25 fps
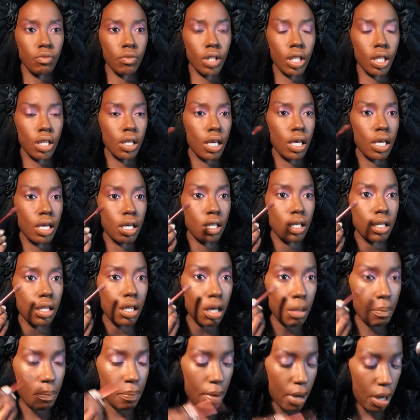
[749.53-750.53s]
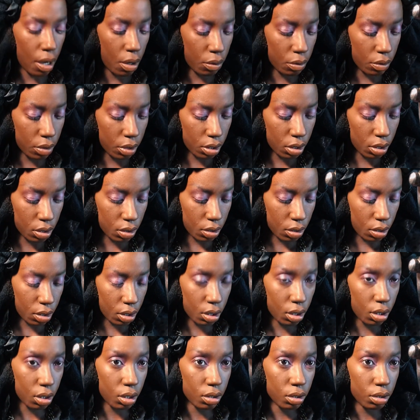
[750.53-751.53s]
And about
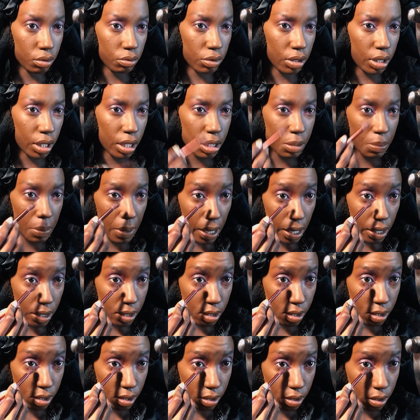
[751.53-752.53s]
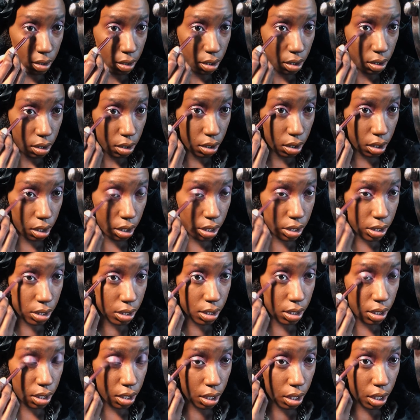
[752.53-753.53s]
3 days passed, and I just
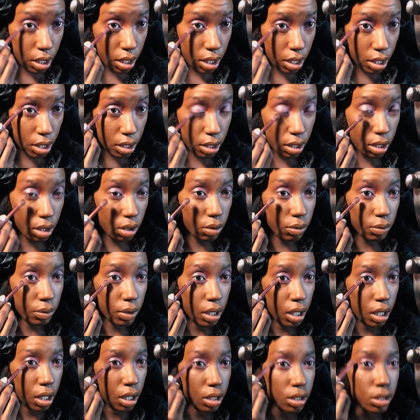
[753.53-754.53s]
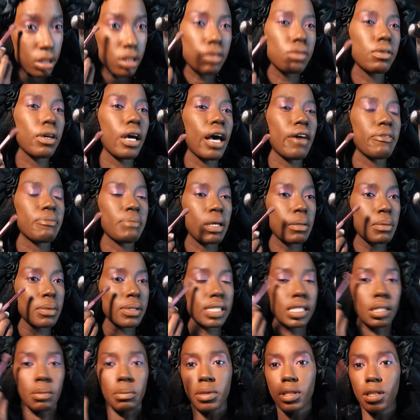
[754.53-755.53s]
said, hey, you know, do you have maybe
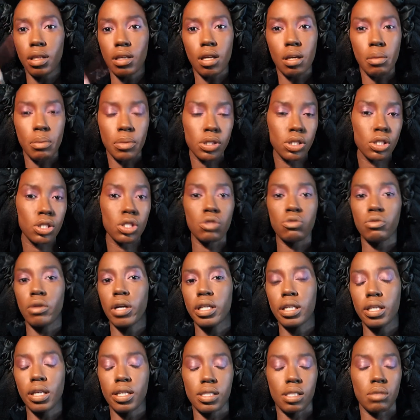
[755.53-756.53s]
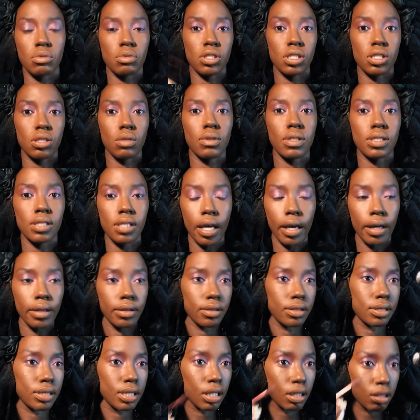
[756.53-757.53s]
some of the images ready? Because I was so excited to
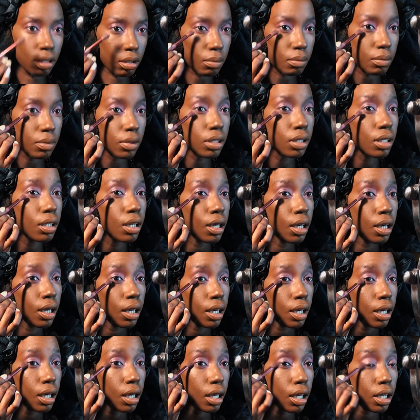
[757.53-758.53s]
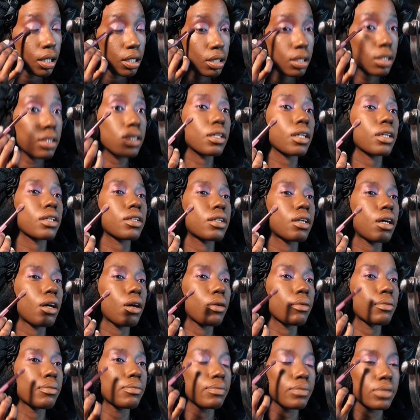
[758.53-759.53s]
see them. And he's like,
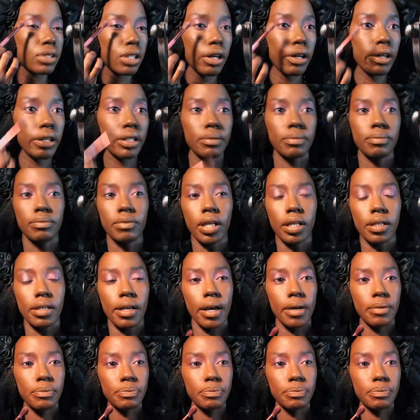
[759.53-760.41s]
no, sorry, not yet.